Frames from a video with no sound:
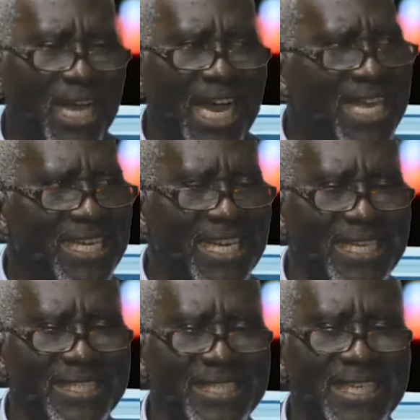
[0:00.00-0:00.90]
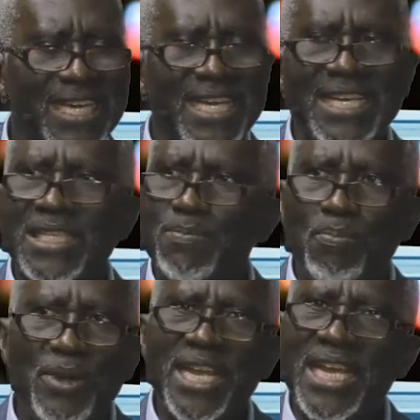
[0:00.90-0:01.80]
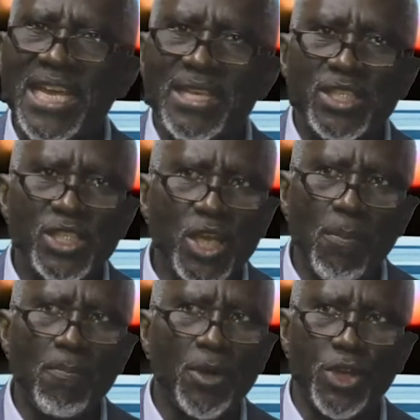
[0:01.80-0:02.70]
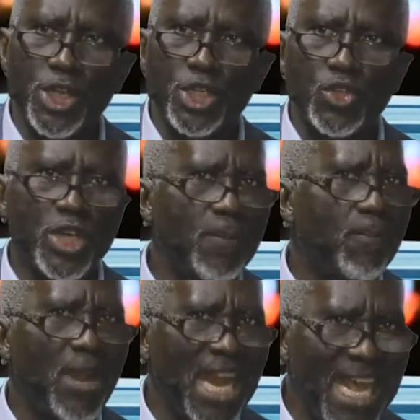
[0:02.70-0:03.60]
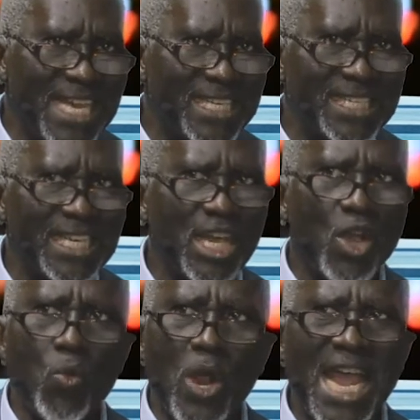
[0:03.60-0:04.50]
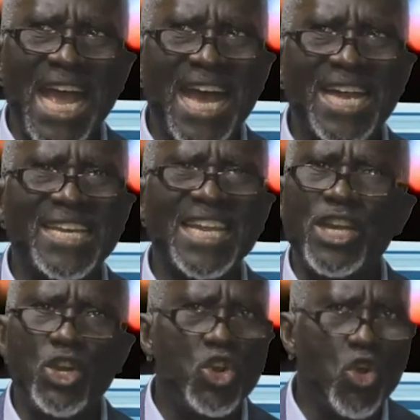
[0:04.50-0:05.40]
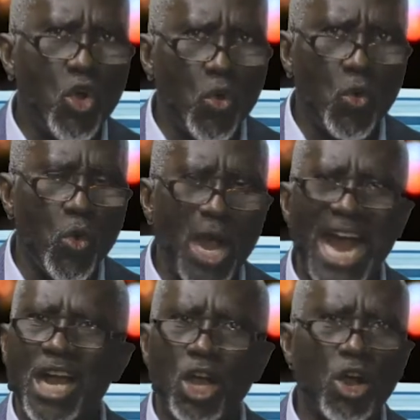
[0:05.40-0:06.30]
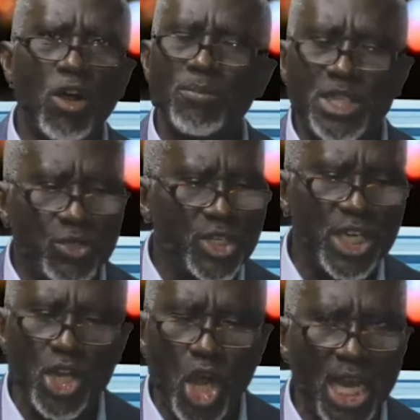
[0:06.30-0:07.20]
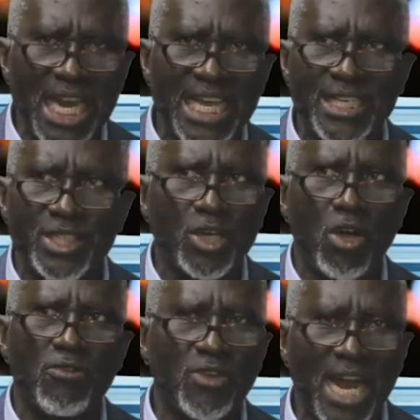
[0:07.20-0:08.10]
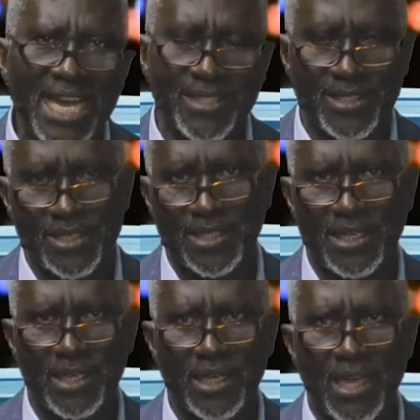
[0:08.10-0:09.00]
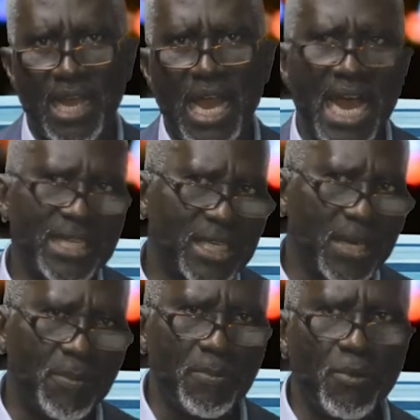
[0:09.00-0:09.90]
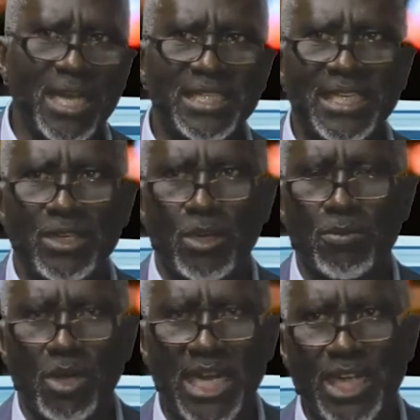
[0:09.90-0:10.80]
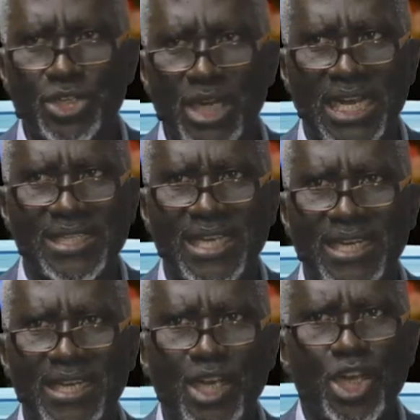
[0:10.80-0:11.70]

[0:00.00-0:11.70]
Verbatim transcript: kindness is bringing somebody to the place where they know and come into the knowledge of Christ. I tell people at Kingdom Connection, I said,